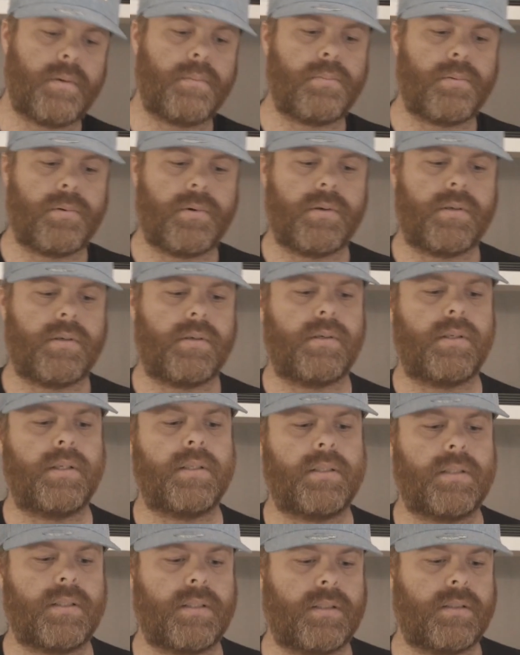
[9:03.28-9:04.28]
bought
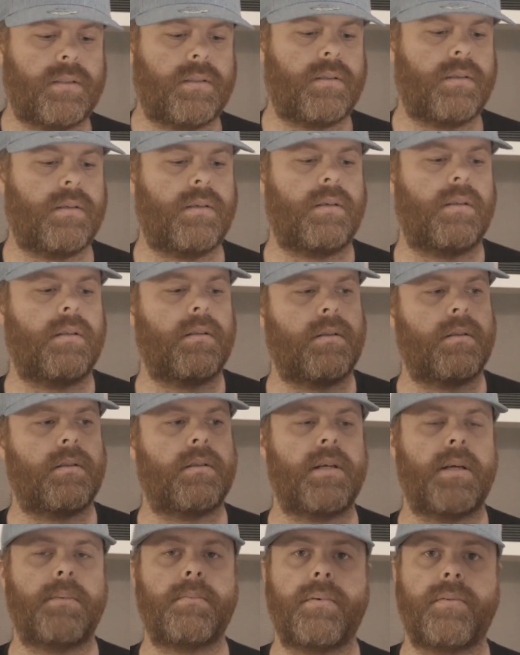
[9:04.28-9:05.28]
this
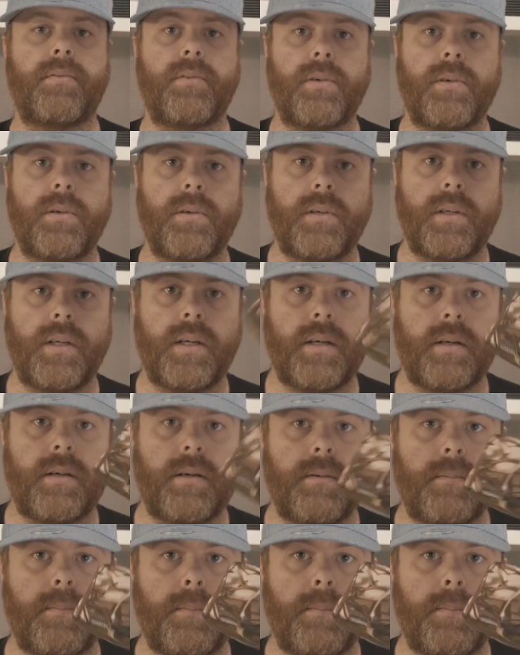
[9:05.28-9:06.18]
type of hood here.